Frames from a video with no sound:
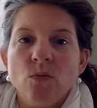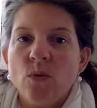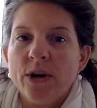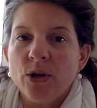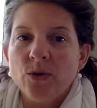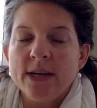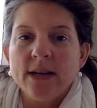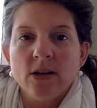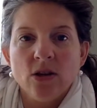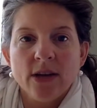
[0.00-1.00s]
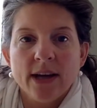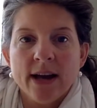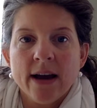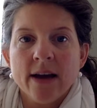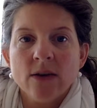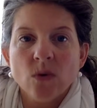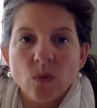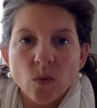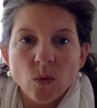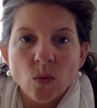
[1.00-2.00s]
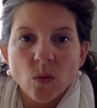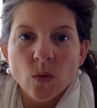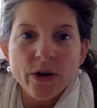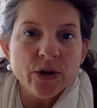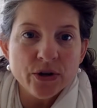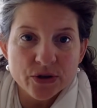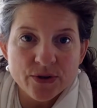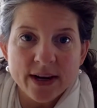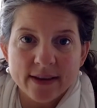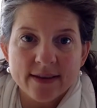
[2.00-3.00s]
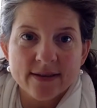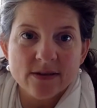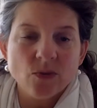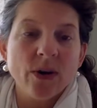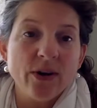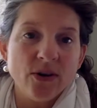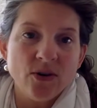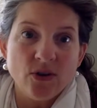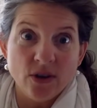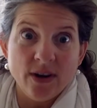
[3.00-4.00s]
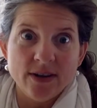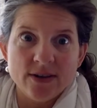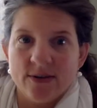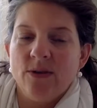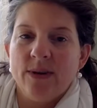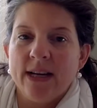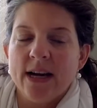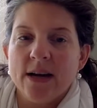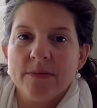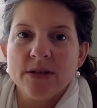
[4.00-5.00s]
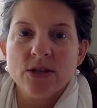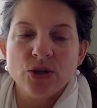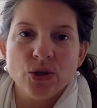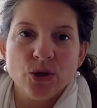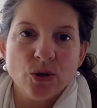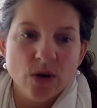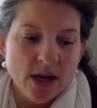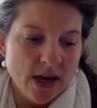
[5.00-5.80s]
where you take a look at what are your strengths? What are you good at doing when it comes to